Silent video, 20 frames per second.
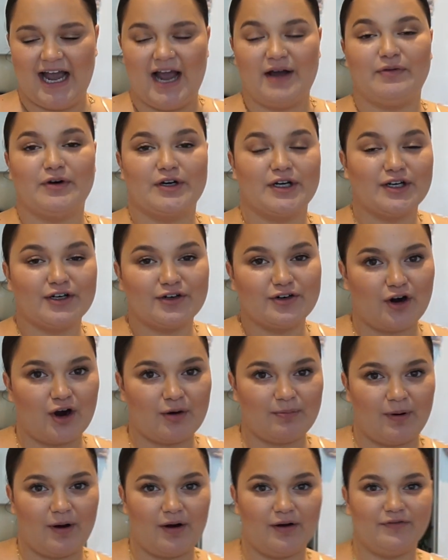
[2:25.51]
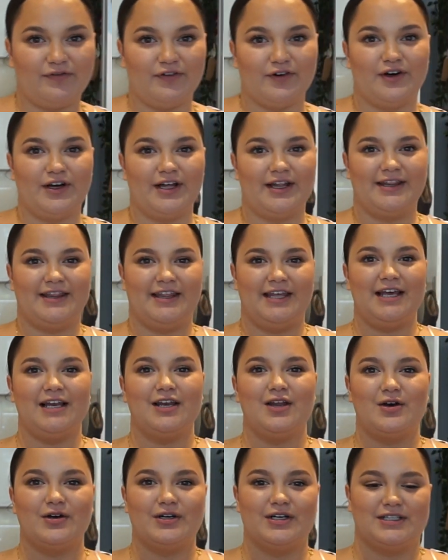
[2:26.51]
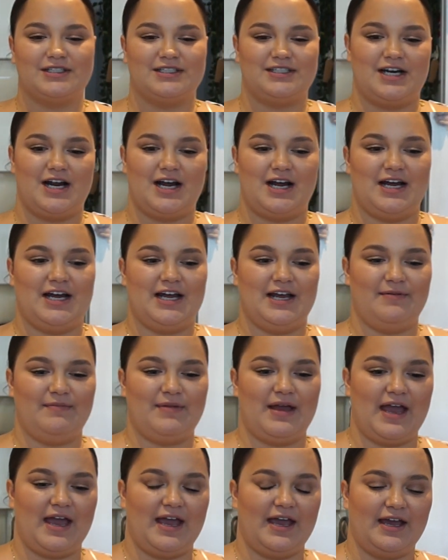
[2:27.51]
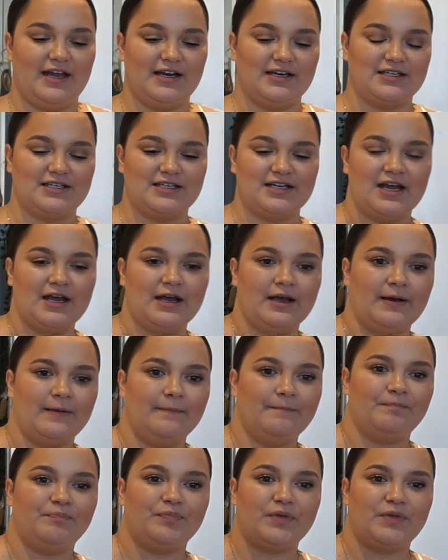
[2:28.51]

I wanted a crock pot for the longest time and